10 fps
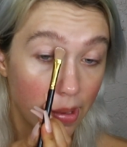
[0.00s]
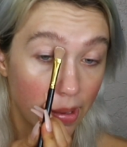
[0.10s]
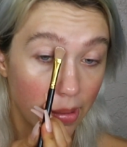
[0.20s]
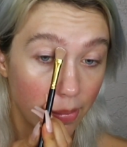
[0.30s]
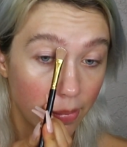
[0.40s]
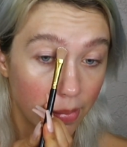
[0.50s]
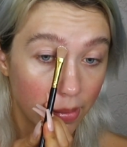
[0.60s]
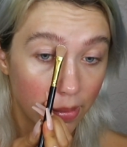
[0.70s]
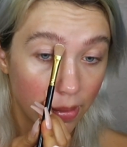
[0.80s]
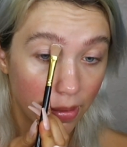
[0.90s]

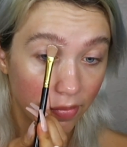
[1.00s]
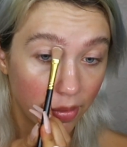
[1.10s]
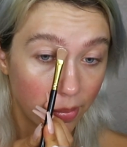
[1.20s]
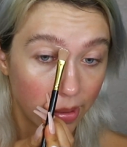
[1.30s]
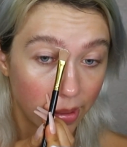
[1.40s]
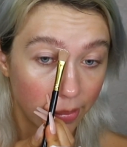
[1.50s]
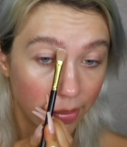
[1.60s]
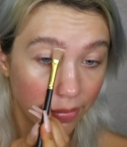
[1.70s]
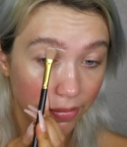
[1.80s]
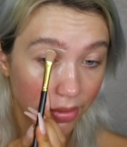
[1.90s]
carve out my
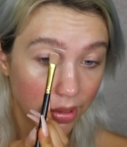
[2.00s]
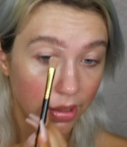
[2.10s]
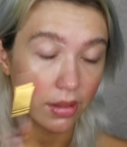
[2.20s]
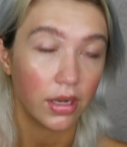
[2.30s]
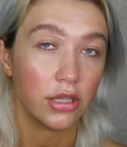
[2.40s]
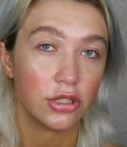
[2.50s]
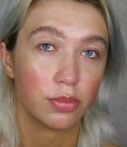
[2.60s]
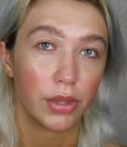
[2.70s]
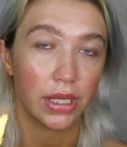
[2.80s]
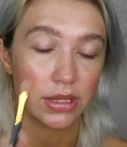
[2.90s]
eyebrows with it and then I
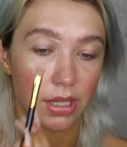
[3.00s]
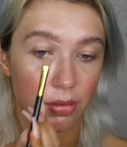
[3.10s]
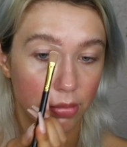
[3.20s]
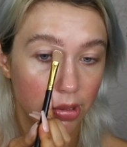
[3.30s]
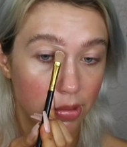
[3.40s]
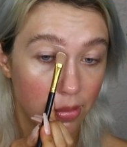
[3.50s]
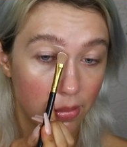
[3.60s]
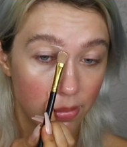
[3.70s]
just bring it downward.